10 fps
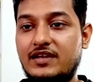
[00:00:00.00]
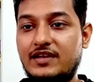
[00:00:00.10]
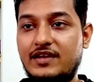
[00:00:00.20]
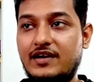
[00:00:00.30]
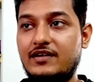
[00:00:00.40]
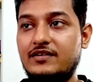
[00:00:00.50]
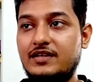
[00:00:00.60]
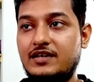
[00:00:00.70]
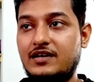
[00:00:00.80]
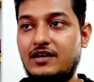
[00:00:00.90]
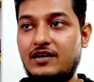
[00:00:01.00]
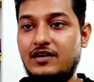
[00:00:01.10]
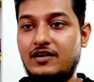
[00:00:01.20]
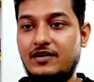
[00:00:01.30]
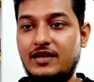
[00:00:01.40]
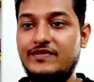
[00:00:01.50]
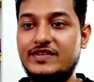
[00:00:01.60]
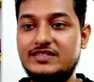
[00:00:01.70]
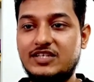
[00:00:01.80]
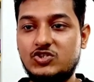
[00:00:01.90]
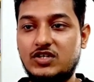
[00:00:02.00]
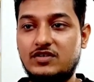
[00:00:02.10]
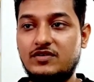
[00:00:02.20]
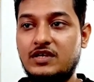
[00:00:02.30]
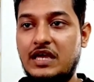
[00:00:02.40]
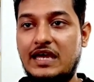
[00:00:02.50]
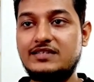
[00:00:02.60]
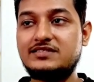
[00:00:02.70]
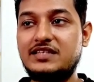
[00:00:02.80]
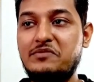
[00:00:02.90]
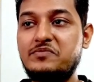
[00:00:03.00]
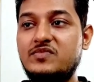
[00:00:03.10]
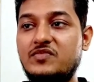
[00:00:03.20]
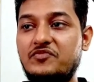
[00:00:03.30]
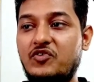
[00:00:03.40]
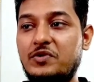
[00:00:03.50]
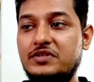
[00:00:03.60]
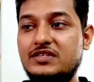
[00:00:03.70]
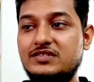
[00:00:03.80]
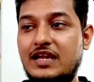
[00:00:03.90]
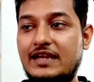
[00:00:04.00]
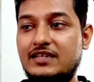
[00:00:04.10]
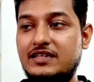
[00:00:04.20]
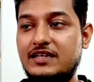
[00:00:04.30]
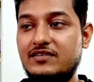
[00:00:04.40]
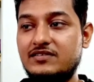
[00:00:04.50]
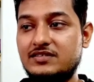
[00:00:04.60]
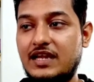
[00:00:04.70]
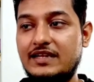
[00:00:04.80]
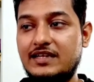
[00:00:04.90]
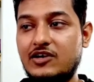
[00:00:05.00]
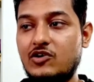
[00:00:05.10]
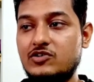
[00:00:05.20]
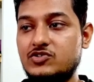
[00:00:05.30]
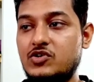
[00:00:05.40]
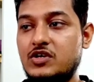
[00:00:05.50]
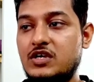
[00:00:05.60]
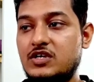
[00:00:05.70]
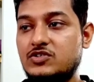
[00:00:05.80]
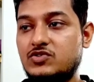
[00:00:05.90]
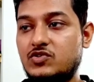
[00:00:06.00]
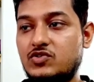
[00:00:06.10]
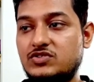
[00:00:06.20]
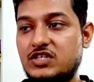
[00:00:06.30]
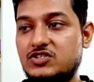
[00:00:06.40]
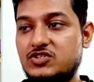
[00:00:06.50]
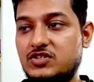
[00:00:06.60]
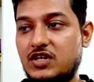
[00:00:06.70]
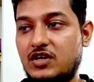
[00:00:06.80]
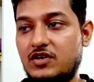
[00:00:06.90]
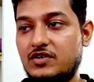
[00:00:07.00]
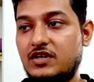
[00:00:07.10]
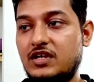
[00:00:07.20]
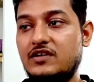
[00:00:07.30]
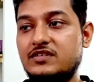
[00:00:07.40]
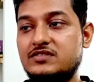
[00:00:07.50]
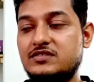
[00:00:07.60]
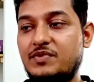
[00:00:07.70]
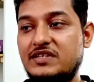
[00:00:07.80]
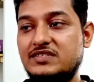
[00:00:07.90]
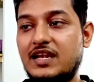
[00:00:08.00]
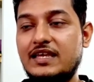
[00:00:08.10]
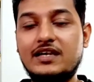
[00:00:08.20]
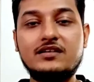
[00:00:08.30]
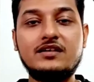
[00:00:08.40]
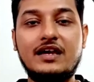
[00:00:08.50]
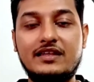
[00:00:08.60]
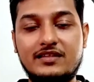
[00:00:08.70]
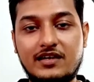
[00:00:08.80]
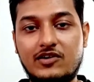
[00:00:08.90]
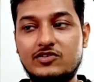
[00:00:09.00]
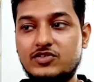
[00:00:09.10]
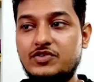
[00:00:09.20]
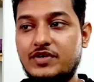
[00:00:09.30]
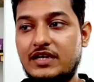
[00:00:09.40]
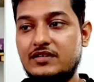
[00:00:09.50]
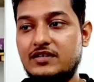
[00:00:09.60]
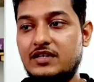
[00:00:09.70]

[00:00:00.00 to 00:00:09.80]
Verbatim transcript: here in this section. And same for the slide deck also. So just click on this pencil icon, and there also you can